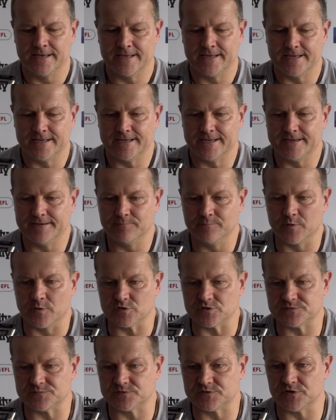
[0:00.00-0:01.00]
We've
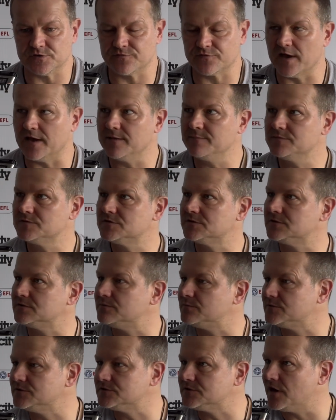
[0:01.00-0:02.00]
got some tough games,
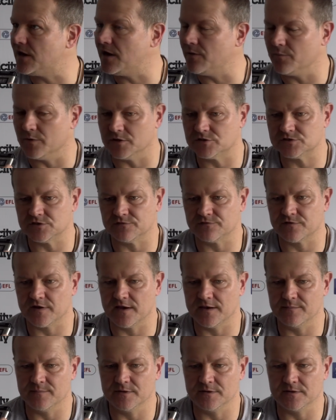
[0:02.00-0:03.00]
starting with a tough
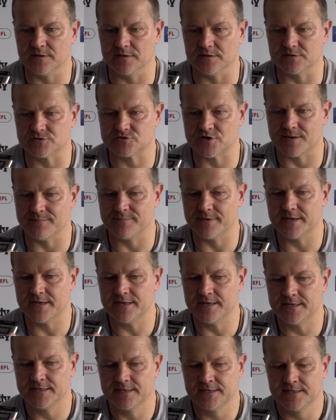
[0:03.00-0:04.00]
game at Tranmere.
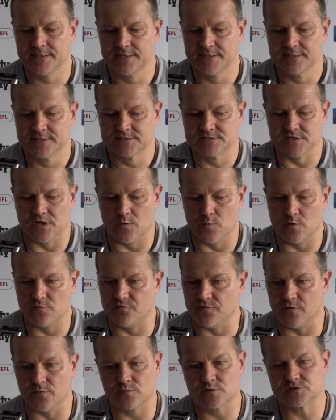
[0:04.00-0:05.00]
So we
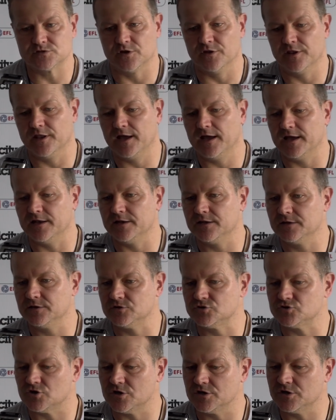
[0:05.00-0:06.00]
focus on that
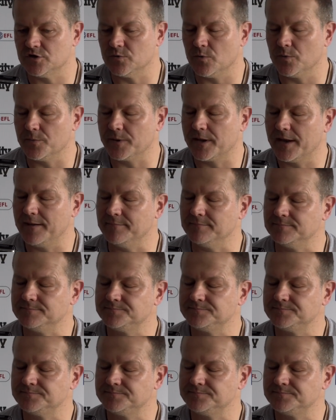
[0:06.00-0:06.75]
and try and do what we can.